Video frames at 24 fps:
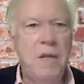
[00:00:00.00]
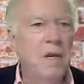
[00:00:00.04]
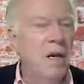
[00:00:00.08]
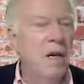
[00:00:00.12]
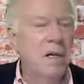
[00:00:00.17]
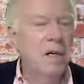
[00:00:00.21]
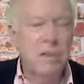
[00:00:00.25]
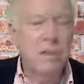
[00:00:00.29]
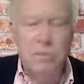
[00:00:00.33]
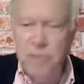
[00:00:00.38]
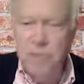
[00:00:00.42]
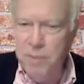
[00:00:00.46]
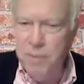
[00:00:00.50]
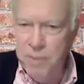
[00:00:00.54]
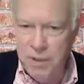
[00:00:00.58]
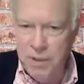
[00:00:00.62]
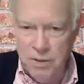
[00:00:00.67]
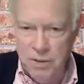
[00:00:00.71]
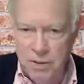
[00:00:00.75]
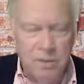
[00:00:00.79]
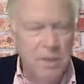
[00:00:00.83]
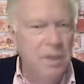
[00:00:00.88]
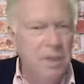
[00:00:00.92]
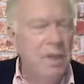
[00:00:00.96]
a
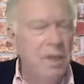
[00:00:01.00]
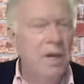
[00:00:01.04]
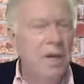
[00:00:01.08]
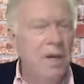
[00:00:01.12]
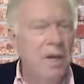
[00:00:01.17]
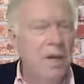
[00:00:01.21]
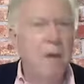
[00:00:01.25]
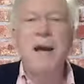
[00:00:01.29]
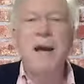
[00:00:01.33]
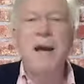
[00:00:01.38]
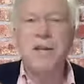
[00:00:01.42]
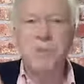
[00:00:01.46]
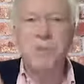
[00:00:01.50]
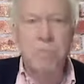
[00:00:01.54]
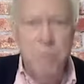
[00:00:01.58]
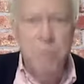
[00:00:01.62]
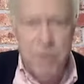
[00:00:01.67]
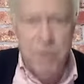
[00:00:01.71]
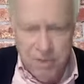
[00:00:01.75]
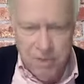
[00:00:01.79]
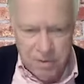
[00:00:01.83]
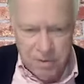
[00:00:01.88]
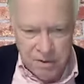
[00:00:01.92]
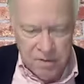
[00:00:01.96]
criminal, a mass
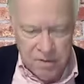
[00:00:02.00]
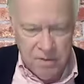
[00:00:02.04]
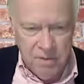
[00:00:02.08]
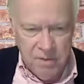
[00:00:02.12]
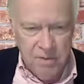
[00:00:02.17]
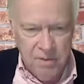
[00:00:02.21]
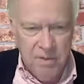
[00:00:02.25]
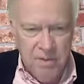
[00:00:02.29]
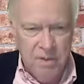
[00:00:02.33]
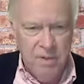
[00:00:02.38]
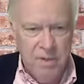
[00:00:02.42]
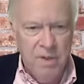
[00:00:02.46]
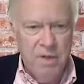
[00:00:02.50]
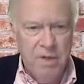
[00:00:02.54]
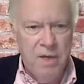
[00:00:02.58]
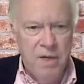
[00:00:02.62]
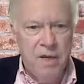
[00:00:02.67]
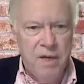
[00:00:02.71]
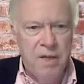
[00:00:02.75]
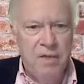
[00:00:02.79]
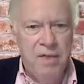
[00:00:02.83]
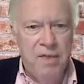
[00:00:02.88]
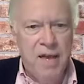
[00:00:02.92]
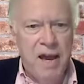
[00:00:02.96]
murderer,
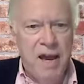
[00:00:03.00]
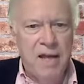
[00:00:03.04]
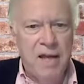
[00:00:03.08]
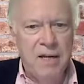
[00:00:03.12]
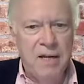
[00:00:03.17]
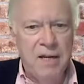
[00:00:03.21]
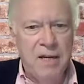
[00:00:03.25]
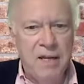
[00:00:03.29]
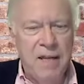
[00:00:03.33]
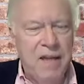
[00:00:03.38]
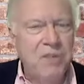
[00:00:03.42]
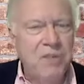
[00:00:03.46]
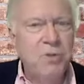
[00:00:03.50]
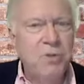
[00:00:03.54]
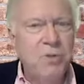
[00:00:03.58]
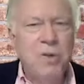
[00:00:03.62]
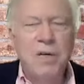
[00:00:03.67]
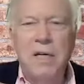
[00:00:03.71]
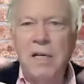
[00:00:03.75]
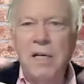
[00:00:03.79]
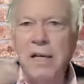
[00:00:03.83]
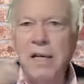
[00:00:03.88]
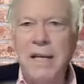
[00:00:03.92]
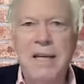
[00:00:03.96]
that's going
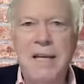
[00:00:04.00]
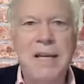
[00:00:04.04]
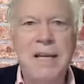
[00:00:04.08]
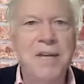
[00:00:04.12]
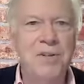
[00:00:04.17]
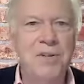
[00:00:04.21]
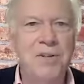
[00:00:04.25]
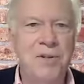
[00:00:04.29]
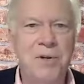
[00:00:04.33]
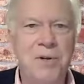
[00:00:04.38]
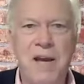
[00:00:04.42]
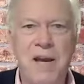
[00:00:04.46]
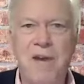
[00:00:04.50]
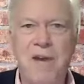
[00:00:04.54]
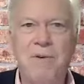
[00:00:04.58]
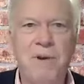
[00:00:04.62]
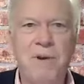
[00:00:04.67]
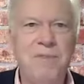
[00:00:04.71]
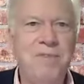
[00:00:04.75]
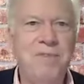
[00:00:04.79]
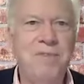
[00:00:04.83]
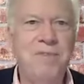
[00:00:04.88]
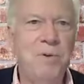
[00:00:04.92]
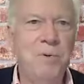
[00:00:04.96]
to leak into how
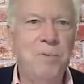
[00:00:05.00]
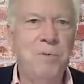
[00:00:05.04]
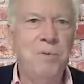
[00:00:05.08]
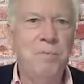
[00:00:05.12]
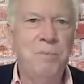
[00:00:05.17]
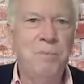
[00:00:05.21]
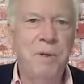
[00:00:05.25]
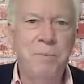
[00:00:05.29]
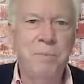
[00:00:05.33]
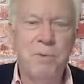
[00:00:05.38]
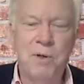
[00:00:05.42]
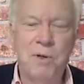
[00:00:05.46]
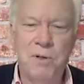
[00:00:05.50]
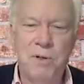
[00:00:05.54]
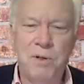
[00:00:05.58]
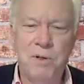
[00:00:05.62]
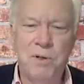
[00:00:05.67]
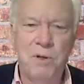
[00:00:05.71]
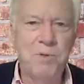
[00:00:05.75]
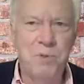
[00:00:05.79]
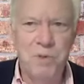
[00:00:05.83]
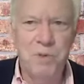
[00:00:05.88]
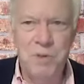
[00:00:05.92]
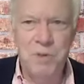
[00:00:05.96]
I view people
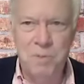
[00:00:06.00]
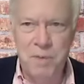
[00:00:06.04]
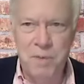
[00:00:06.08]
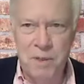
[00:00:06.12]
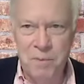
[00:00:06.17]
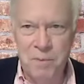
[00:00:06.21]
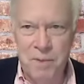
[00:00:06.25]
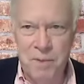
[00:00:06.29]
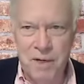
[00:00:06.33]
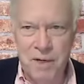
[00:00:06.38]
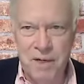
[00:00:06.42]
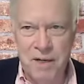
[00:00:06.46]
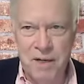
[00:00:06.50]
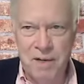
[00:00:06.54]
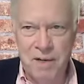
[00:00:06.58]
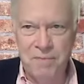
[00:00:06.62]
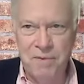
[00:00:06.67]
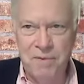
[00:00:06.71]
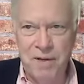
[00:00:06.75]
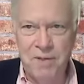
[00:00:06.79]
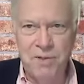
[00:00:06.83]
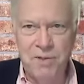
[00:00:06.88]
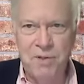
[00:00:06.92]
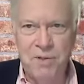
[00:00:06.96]
closer to me in my life.
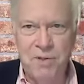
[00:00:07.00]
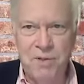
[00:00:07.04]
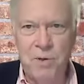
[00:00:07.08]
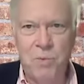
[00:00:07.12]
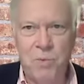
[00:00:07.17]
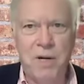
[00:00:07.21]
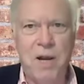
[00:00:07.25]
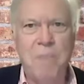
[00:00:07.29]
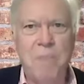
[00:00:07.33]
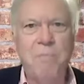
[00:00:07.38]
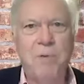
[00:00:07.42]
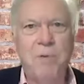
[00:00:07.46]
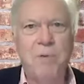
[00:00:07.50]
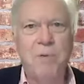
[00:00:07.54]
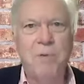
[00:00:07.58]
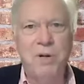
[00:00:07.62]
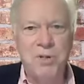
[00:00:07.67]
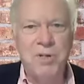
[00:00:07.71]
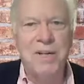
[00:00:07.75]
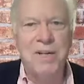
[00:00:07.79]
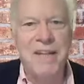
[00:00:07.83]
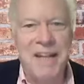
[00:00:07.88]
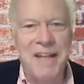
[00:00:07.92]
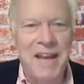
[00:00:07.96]
And so what I'm
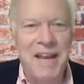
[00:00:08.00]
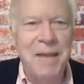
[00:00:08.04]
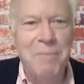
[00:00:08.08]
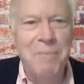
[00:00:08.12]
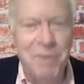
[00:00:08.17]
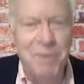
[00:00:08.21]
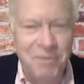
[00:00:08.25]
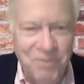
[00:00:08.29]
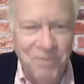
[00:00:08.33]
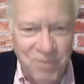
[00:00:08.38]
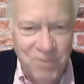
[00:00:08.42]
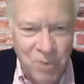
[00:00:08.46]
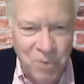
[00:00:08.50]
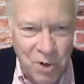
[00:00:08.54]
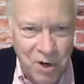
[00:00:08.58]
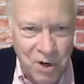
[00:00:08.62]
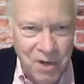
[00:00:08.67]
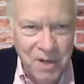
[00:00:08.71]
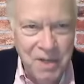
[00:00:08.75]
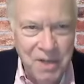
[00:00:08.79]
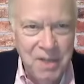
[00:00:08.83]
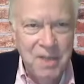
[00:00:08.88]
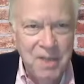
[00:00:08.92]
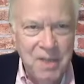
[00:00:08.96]
personally aiming
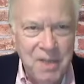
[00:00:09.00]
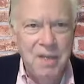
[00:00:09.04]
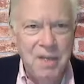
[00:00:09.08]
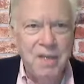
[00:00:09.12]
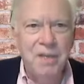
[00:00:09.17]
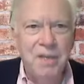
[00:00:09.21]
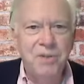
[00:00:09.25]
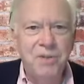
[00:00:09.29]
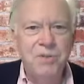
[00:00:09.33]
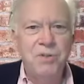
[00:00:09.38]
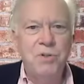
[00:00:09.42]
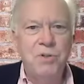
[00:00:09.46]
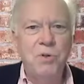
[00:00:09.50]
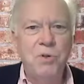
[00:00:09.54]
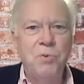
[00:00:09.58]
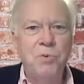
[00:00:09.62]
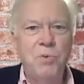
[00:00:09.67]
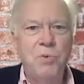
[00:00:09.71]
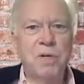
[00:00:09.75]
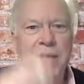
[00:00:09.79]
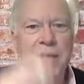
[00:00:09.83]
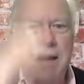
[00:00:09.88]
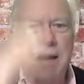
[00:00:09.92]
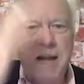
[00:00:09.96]
for is to
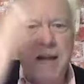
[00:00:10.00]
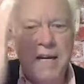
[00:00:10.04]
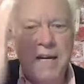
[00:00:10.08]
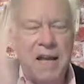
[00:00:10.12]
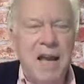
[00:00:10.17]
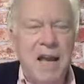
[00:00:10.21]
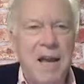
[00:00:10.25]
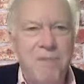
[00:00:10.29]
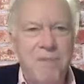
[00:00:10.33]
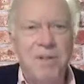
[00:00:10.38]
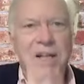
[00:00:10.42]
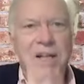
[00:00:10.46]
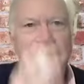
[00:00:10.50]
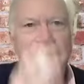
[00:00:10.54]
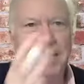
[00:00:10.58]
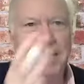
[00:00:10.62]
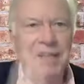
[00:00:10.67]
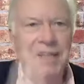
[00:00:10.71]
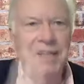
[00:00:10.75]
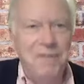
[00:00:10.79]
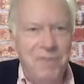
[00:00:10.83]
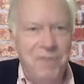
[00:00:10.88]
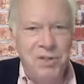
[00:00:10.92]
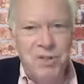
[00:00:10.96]
not have a
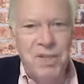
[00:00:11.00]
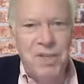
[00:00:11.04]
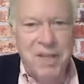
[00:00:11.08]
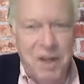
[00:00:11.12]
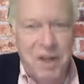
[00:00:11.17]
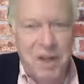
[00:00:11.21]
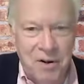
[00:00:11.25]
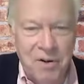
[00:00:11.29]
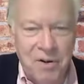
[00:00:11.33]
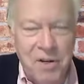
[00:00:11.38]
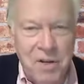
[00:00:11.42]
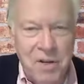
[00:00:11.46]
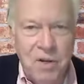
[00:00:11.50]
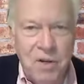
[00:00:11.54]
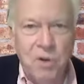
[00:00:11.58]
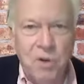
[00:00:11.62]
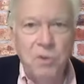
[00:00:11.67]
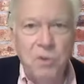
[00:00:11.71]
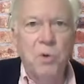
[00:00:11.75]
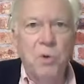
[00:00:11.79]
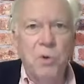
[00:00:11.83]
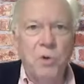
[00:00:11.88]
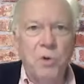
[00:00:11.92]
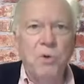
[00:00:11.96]
cleavage there,
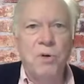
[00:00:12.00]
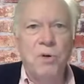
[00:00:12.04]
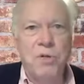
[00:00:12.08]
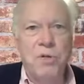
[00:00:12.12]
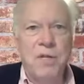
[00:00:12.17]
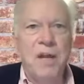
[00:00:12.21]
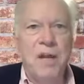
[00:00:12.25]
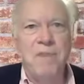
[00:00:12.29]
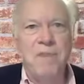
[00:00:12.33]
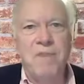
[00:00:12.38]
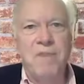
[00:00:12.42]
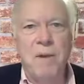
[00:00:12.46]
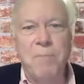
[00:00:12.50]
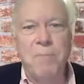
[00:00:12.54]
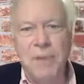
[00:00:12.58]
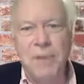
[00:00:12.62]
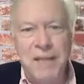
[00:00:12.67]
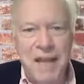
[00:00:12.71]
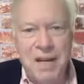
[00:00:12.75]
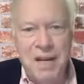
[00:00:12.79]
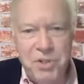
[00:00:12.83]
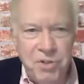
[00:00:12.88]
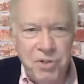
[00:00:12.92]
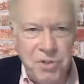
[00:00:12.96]
although of course they have
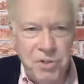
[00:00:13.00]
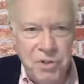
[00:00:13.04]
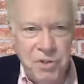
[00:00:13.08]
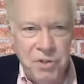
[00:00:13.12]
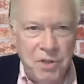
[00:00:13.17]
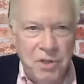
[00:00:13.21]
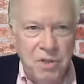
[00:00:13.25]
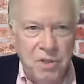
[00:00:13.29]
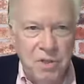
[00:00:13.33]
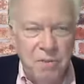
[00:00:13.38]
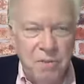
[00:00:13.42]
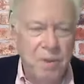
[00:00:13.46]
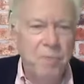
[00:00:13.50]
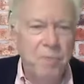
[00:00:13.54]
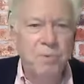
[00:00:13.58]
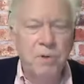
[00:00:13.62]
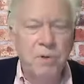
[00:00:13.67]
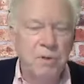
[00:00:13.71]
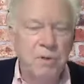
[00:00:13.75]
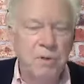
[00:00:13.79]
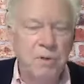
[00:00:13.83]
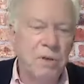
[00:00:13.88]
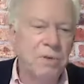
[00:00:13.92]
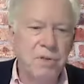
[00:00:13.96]
obligations to the people
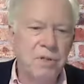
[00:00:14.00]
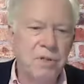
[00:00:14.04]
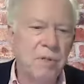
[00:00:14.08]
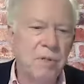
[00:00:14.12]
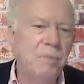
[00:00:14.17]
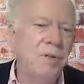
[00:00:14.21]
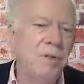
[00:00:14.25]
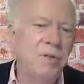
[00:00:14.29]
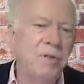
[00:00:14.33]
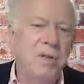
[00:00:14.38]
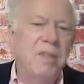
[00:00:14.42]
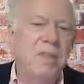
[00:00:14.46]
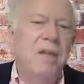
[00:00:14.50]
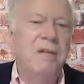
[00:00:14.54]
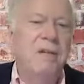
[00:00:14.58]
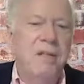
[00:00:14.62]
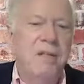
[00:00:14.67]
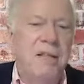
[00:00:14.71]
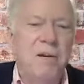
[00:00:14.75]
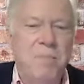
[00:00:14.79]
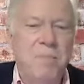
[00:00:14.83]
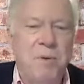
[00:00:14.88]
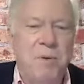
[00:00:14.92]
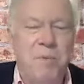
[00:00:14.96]
closest to me. So
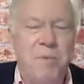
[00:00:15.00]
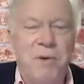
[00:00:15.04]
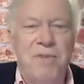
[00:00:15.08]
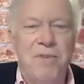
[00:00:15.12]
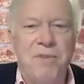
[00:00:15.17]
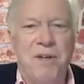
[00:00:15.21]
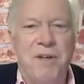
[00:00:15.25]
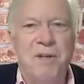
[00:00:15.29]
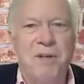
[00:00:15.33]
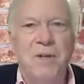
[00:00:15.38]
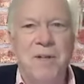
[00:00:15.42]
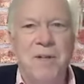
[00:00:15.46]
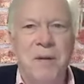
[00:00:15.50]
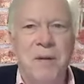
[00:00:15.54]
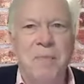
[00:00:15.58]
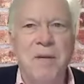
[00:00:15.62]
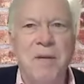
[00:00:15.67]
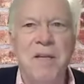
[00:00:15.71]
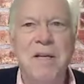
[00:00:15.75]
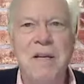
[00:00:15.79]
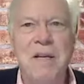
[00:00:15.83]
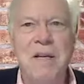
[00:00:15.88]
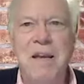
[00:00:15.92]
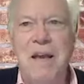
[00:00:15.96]
that'll be my final
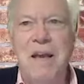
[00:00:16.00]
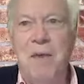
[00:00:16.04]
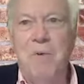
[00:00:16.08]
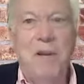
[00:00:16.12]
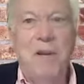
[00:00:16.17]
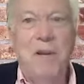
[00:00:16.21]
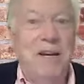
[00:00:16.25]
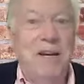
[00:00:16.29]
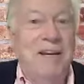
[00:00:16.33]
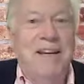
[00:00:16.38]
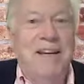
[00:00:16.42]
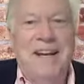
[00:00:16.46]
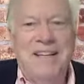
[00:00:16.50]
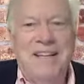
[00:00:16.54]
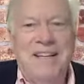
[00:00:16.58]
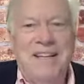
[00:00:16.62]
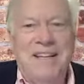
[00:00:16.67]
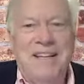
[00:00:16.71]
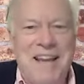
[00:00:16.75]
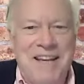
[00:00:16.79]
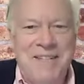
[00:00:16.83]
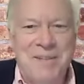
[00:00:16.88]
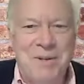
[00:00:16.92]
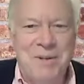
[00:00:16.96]
comment. And we get lots of
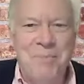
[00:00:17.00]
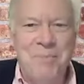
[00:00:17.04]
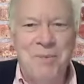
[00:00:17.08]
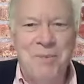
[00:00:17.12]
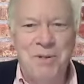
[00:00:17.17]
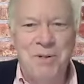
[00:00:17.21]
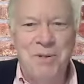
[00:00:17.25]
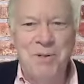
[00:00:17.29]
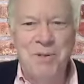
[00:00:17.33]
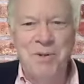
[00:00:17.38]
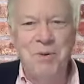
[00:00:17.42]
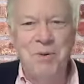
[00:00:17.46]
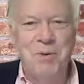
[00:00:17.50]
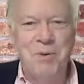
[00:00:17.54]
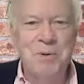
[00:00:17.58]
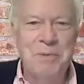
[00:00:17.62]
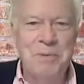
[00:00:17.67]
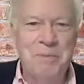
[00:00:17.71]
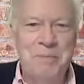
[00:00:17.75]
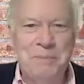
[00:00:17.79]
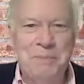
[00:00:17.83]
hands up, which is cool.